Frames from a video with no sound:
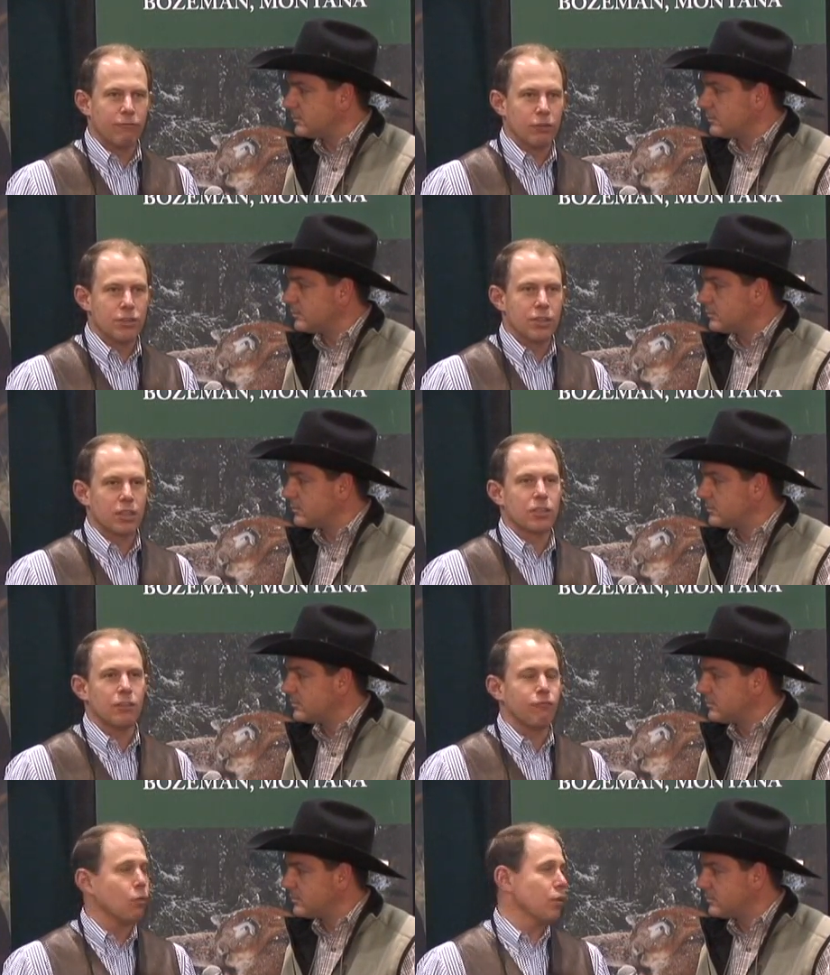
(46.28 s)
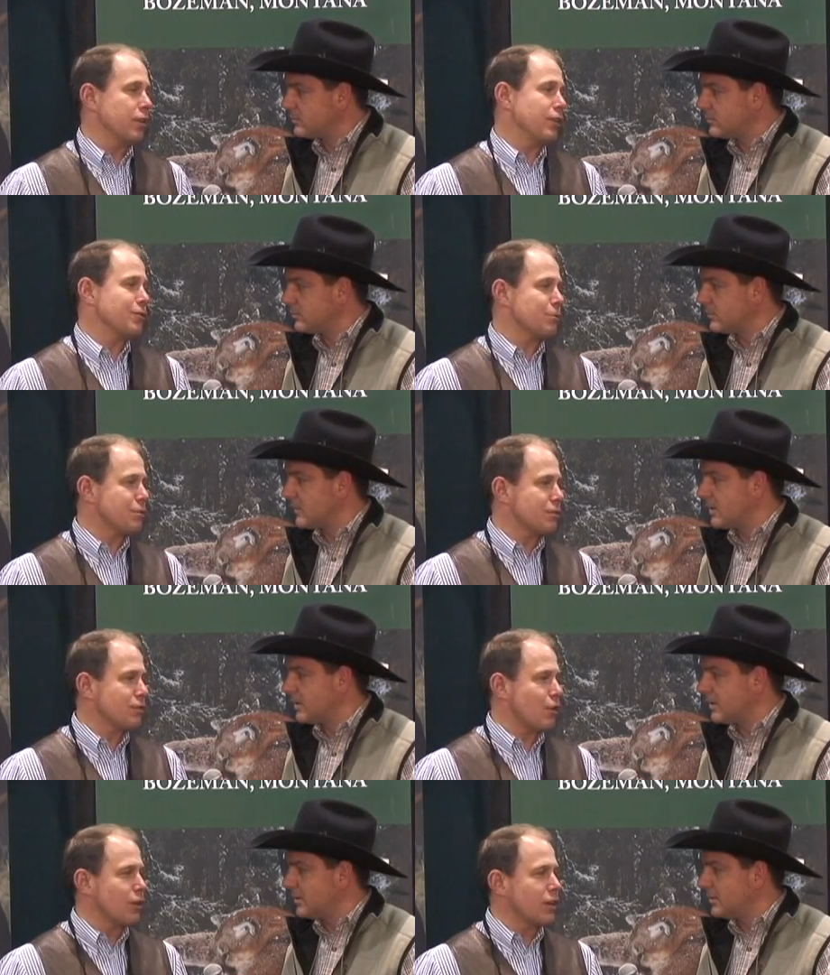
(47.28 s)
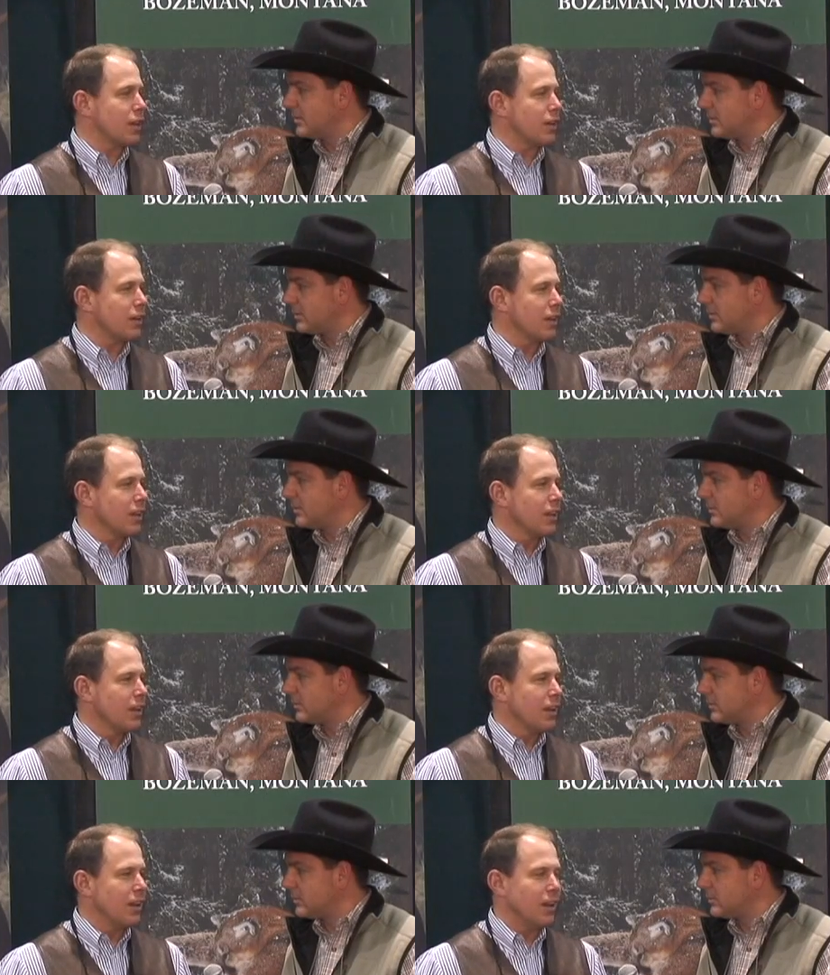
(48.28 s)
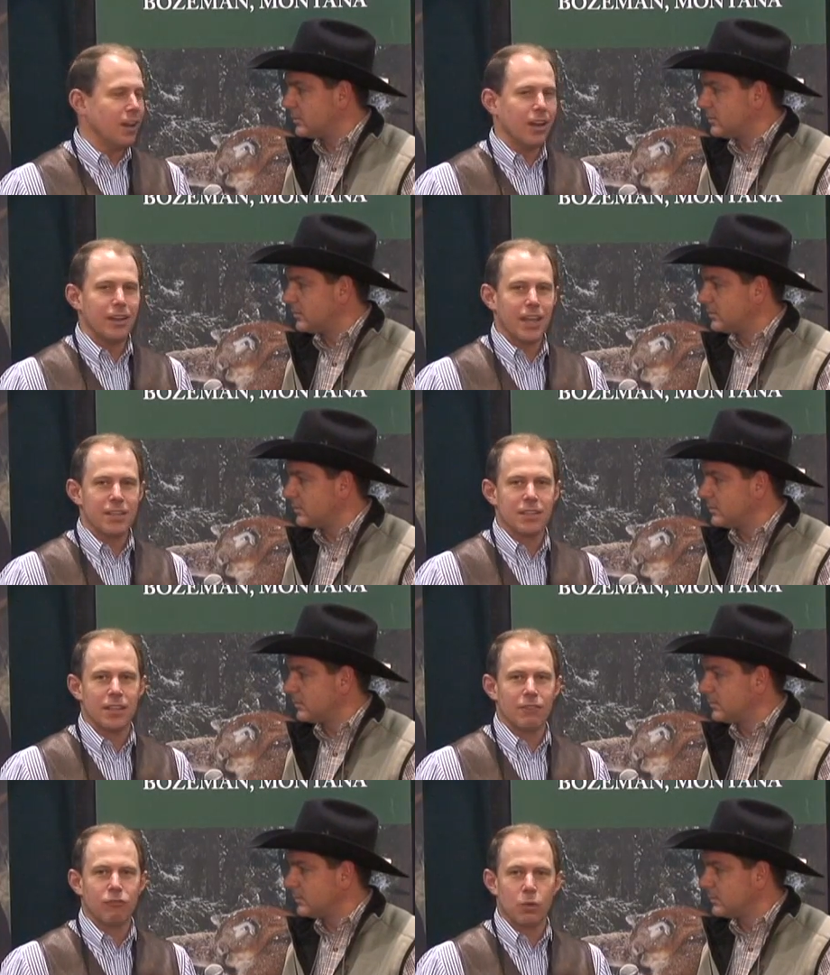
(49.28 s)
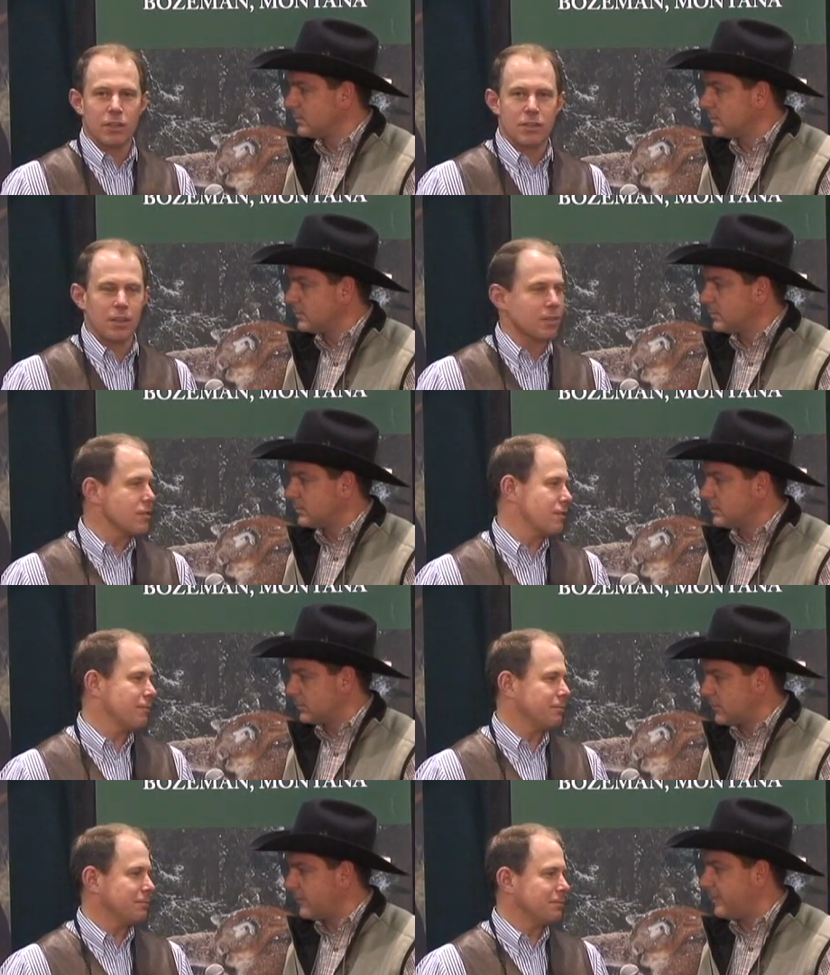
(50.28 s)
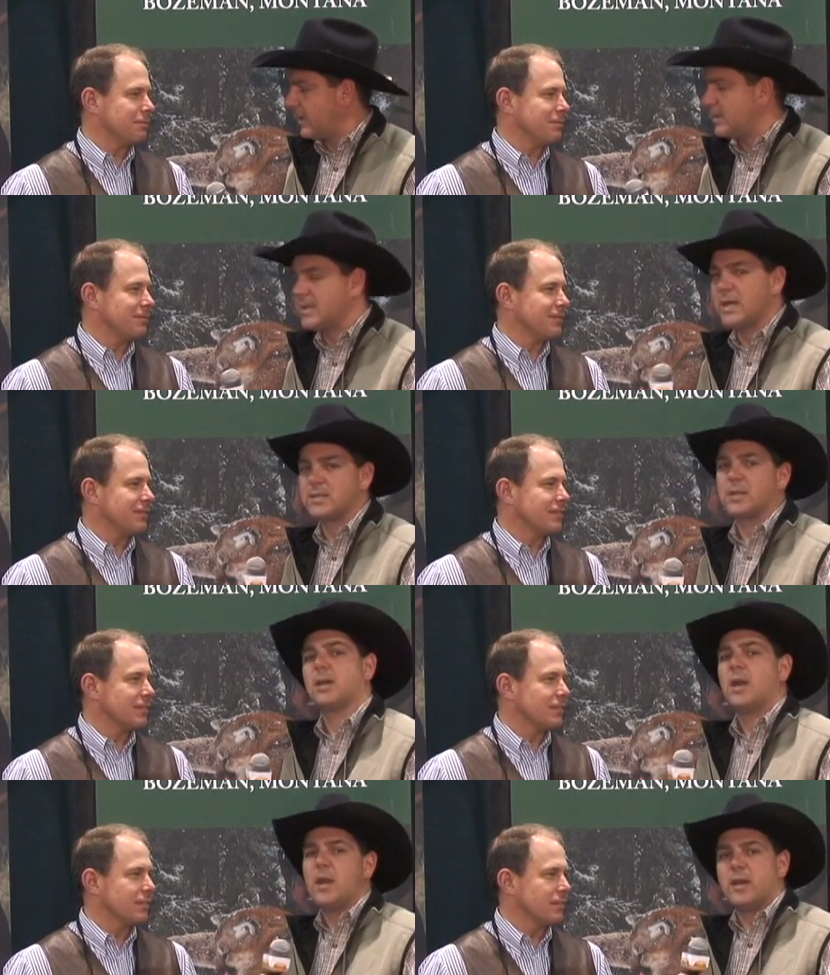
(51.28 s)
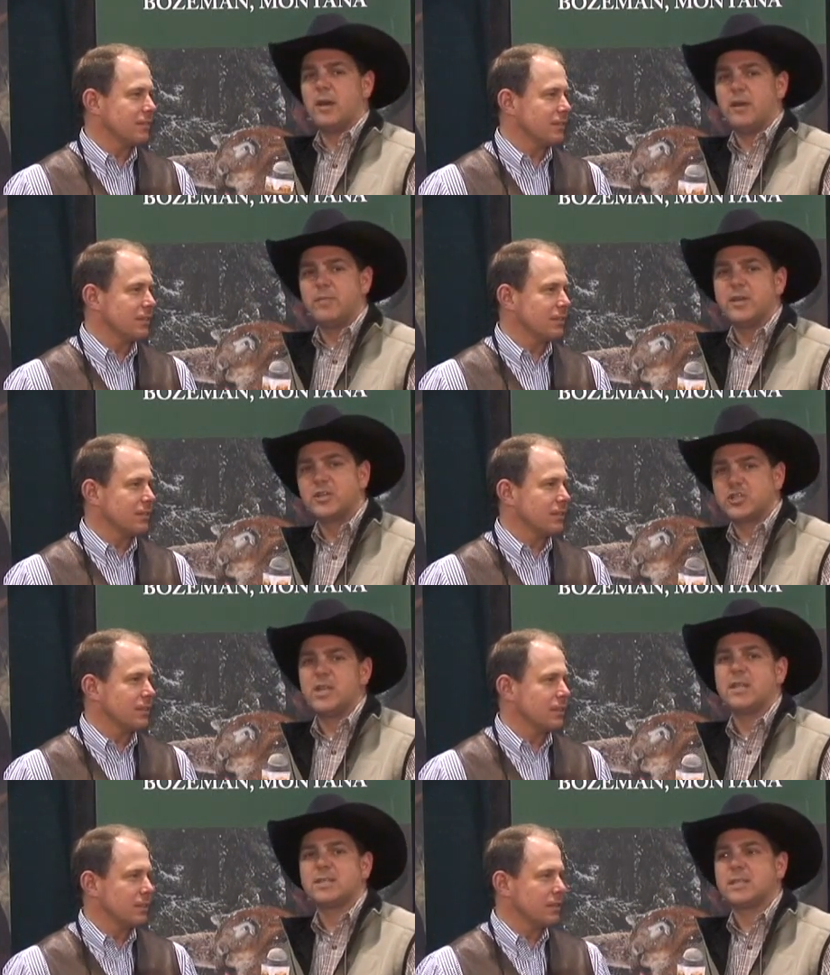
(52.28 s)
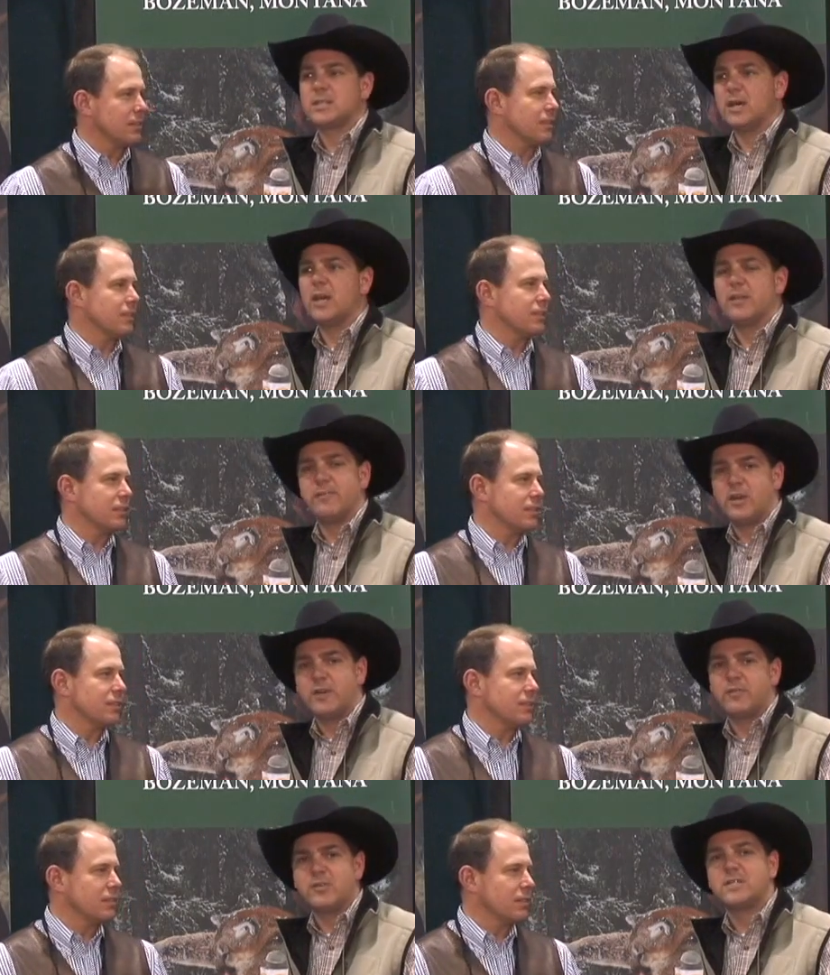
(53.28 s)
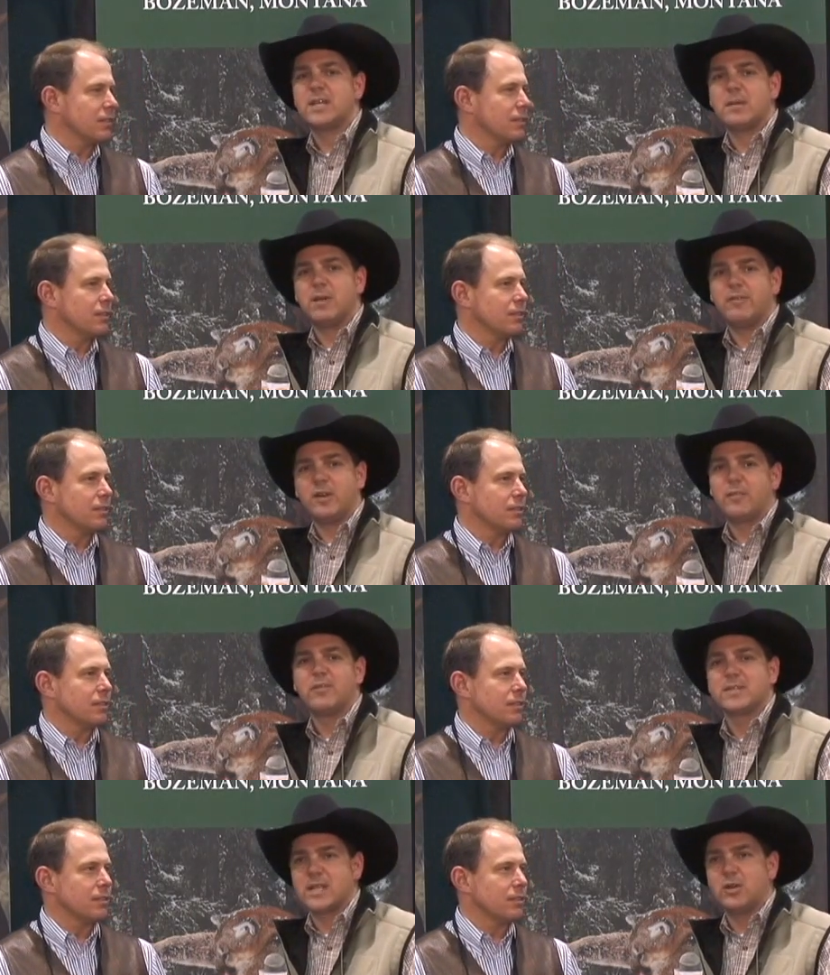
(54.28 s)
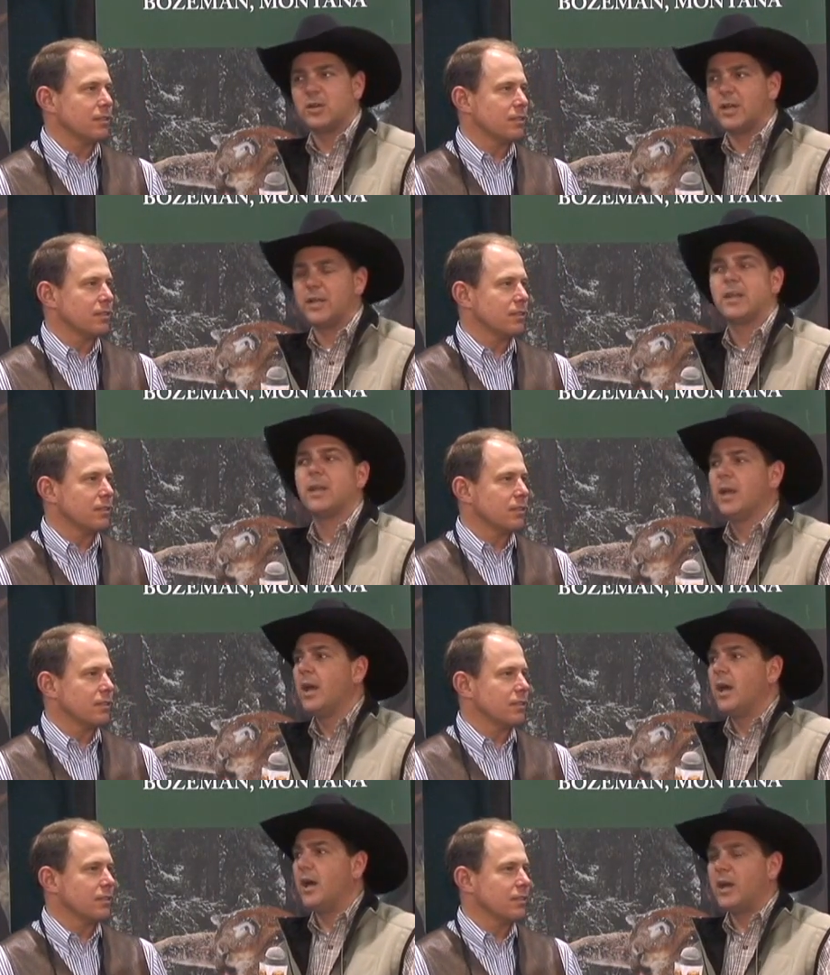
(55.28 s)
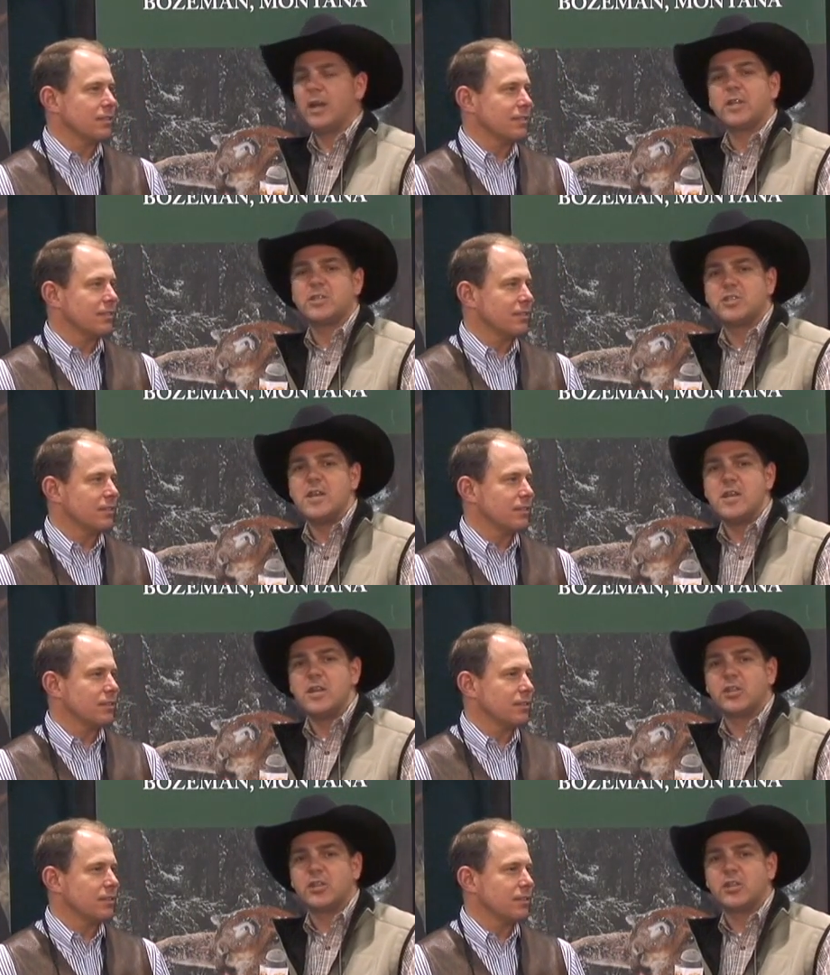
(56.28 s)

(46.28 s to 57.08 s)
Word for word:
Speaker 1: for 64 years. It was started in uh, 1946.
Speaker 2: Fantastic. Now, I've been a Schnee since uh, the very first day of my very first elk hunt, uh, a